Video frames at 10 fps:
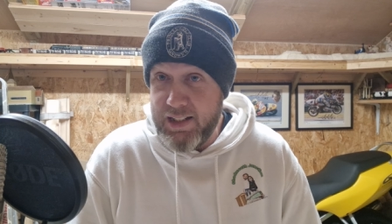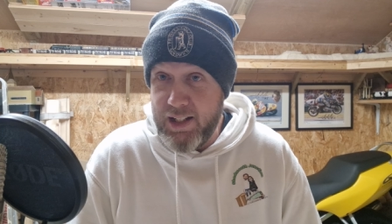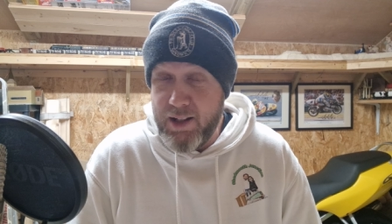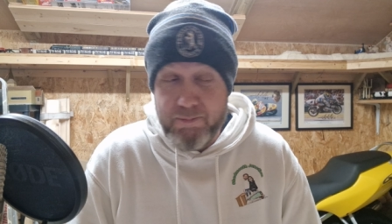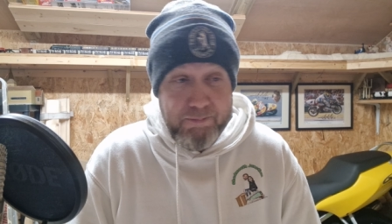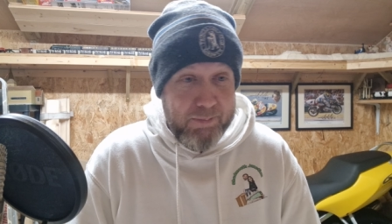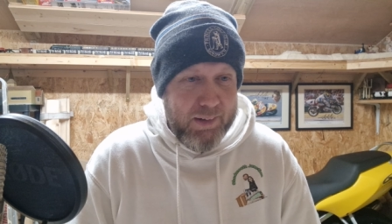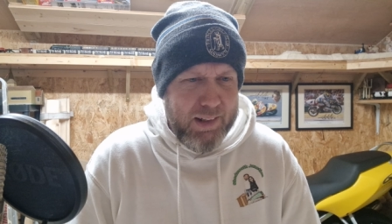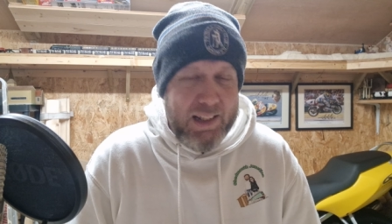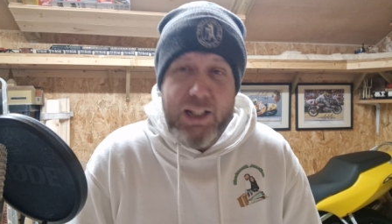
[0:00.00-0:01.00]
um,
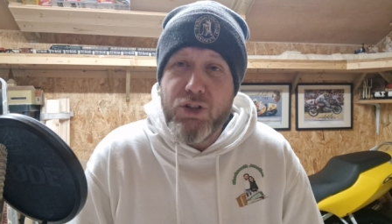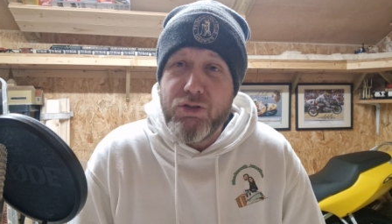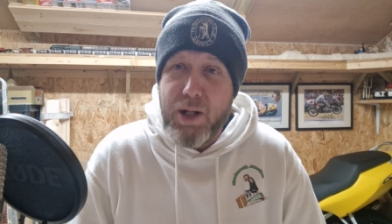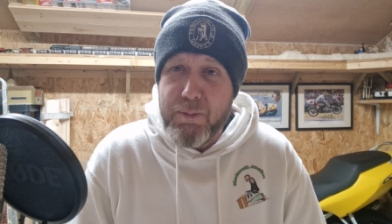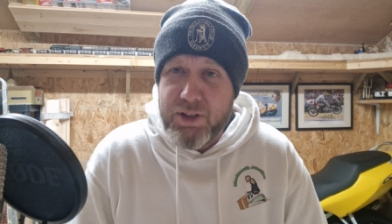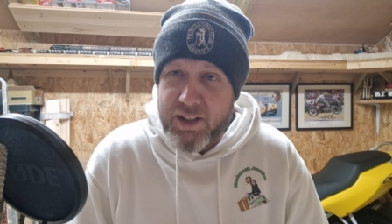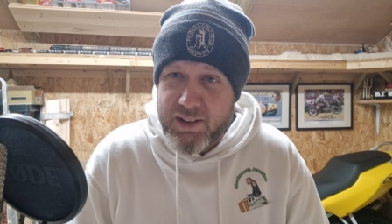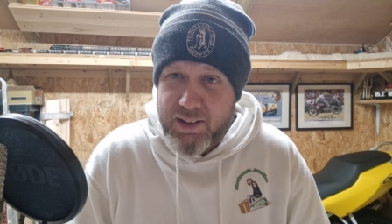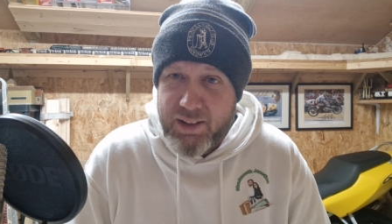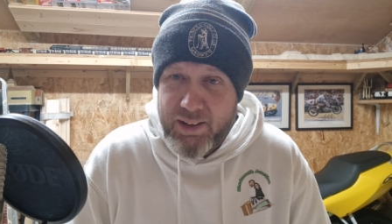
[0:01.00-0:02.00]

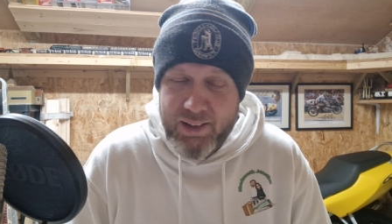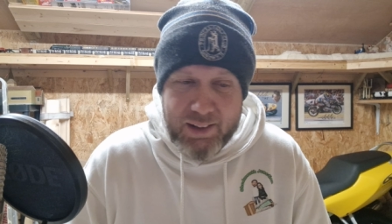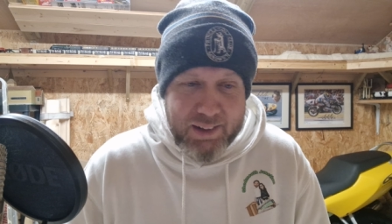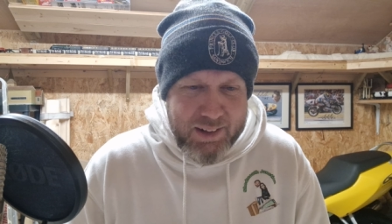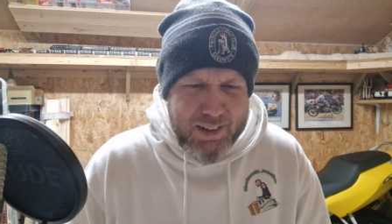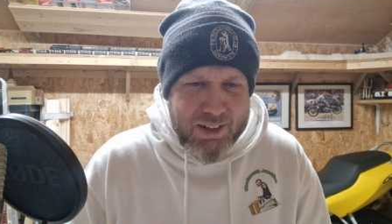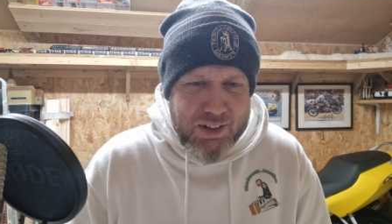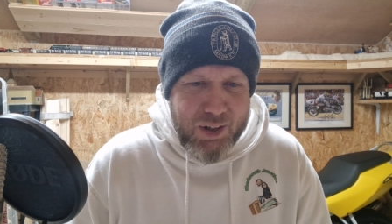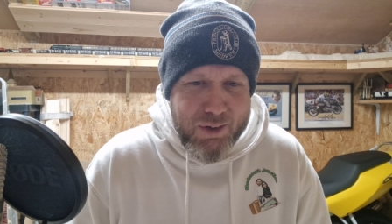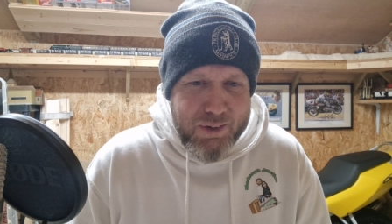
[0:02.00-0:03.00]
interrupted.
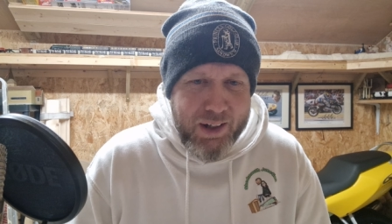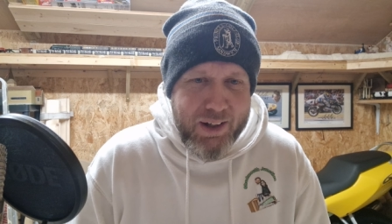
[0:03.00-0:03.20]
So uh,